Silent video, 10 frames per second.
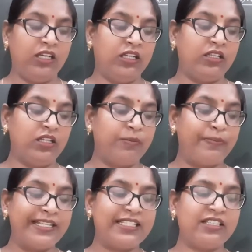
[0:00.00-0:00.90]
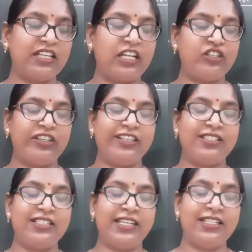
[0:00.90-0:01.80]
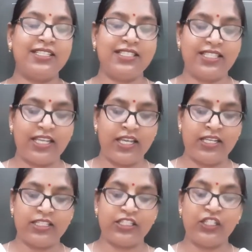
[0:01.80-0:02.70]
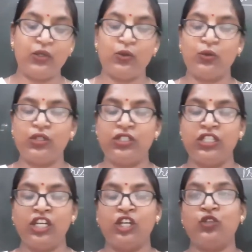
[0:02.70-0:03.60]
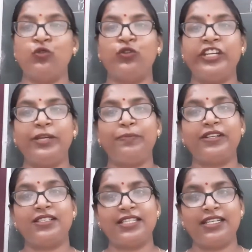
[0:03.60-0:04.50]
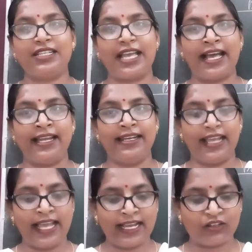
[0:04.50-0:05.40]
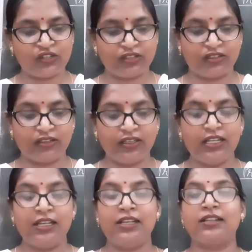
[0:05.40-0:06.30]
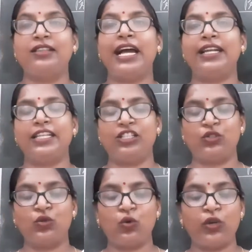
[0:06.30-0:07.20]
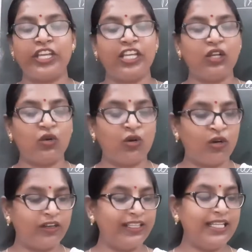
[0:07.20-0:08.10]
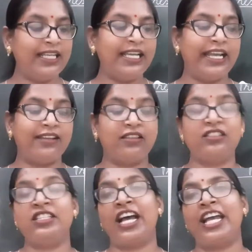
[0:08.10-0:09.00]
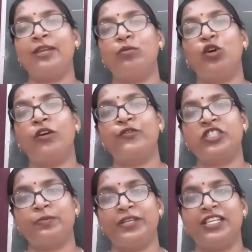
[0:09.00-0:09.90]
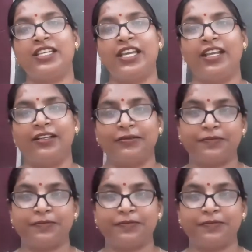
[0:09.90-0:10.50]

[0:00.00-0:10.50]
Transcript: The present continuous tense is used to represent an action that is going on at the time of speaking.